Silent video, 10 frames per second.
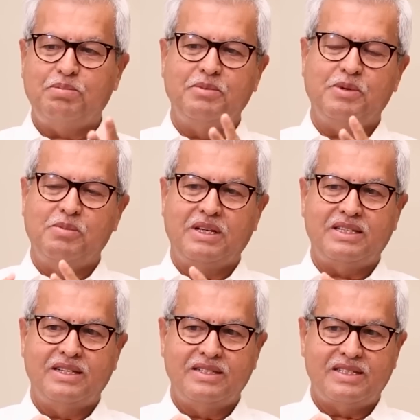people
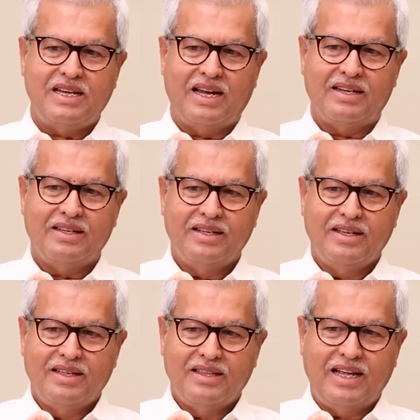must understand,
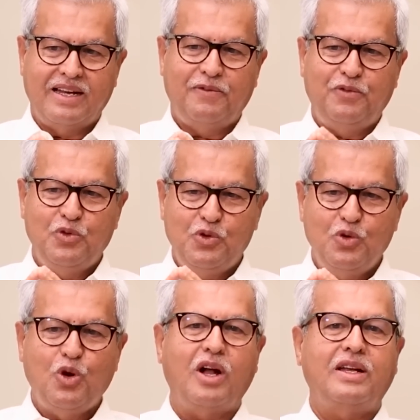that if you
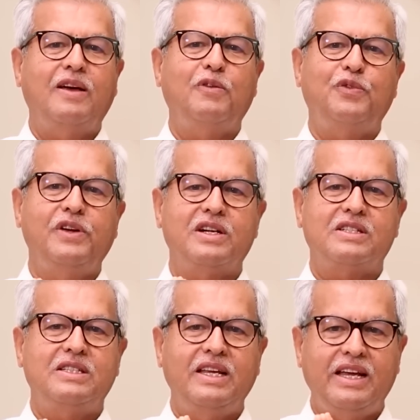do not have
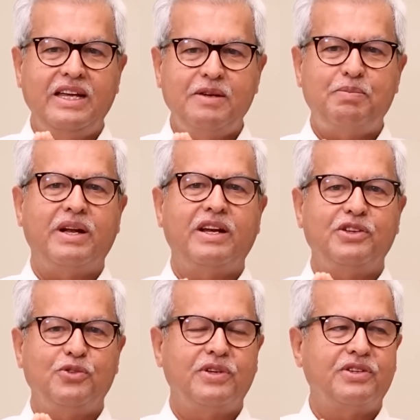fiercely
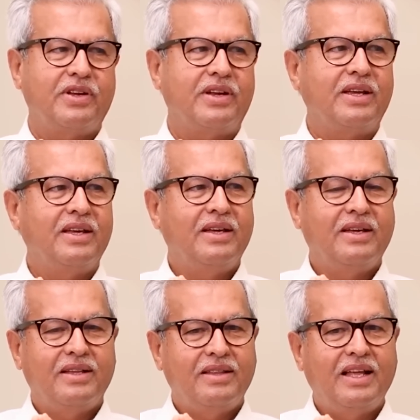independent judiciary,
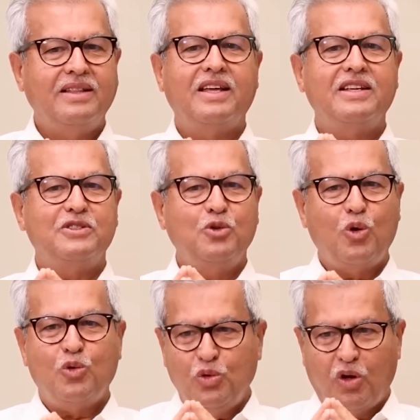then there is
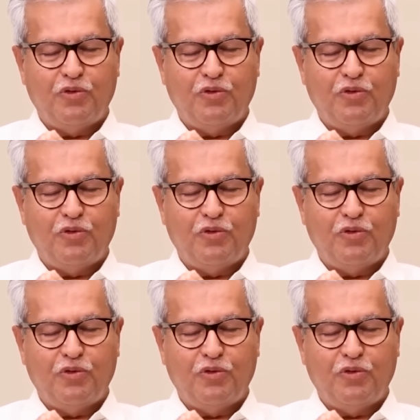no rule